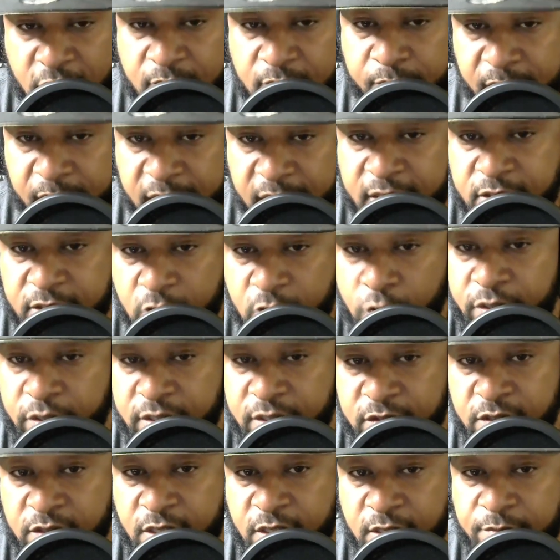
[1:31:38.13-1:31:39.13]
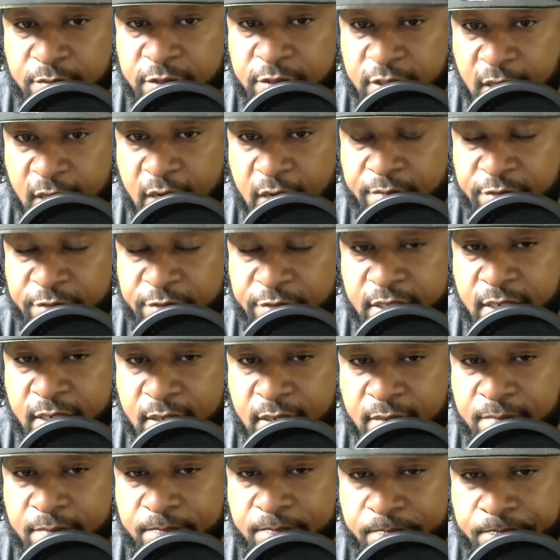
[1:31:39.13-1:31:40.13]
players on this team is Cameron
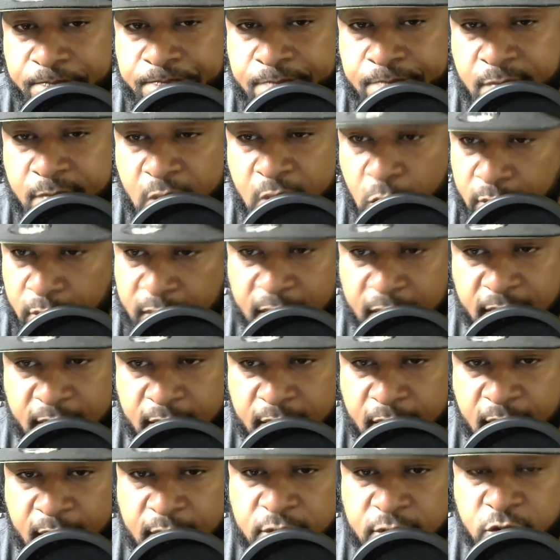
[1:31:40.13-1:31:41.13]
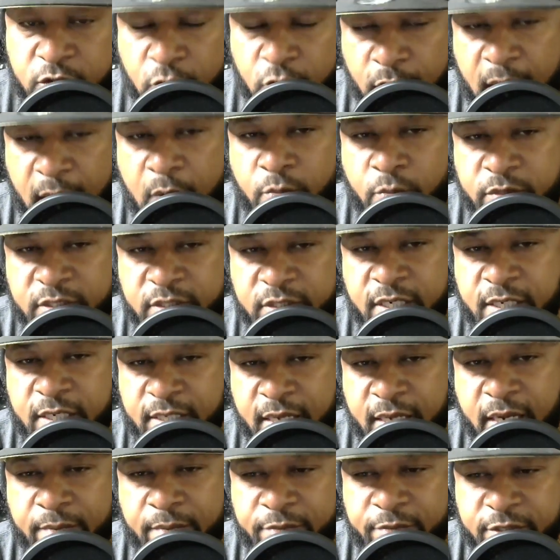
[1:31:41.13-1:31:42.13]
Tom. Oh yeah. So I would take
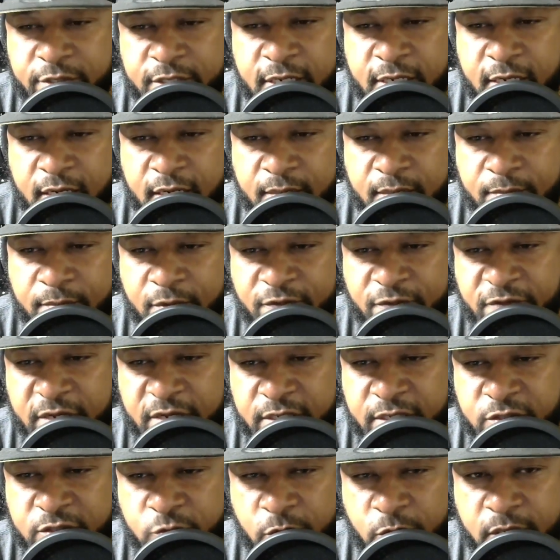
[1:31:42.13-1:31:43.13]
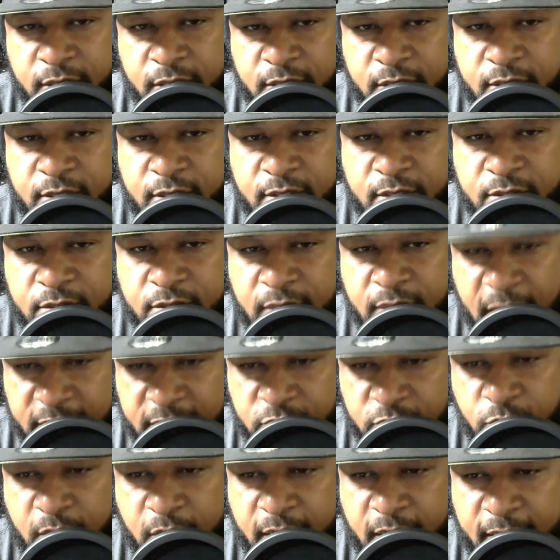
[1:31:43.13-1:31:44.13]
Cameron Tom face way.
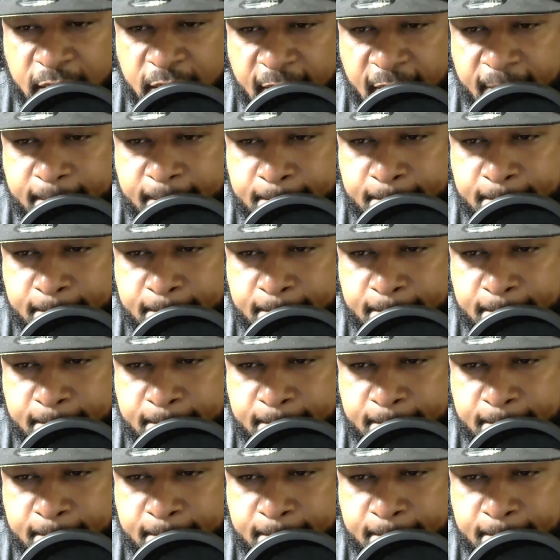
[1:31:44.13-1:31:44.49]
That's who I got.